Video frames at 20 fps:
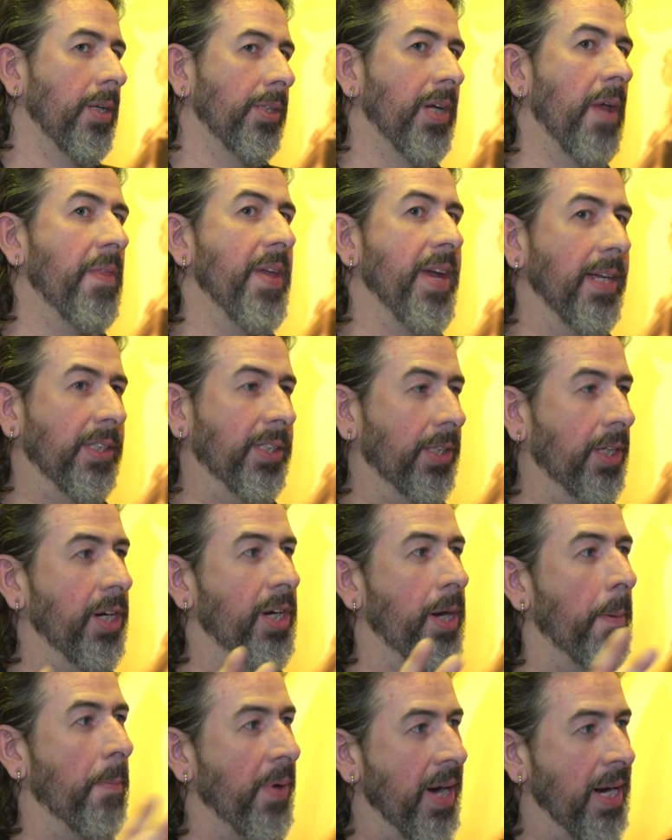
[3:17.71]
So I think it's good
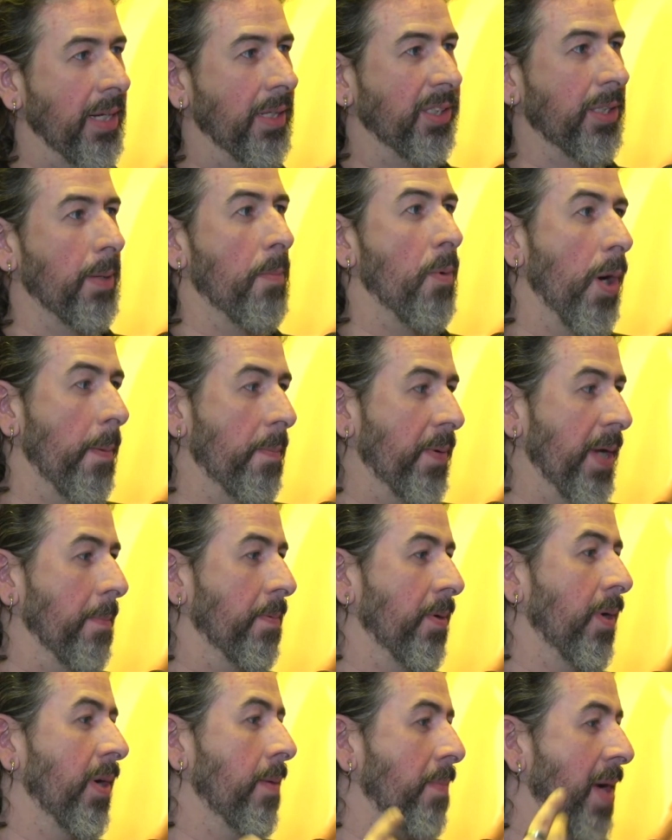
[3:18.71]
to bring some more
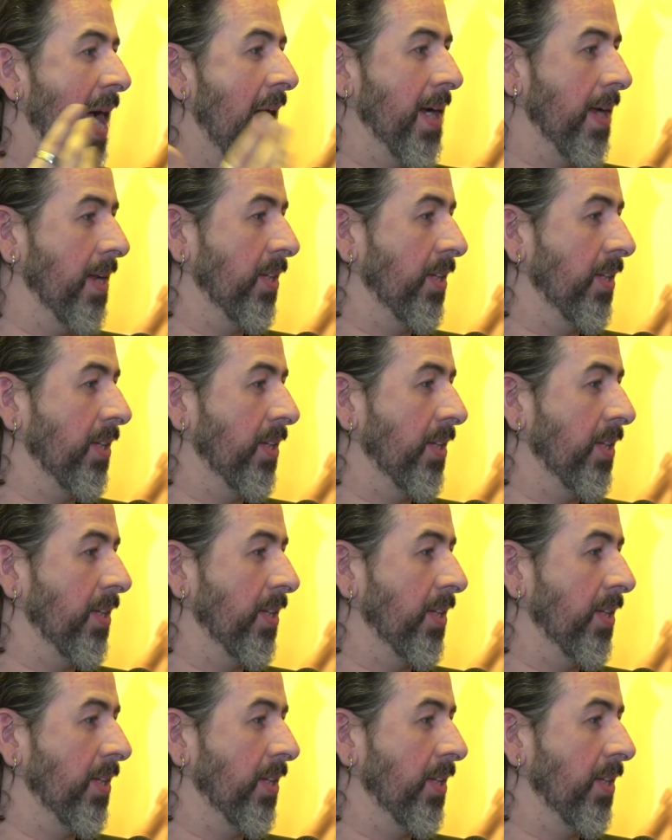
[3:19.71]
people back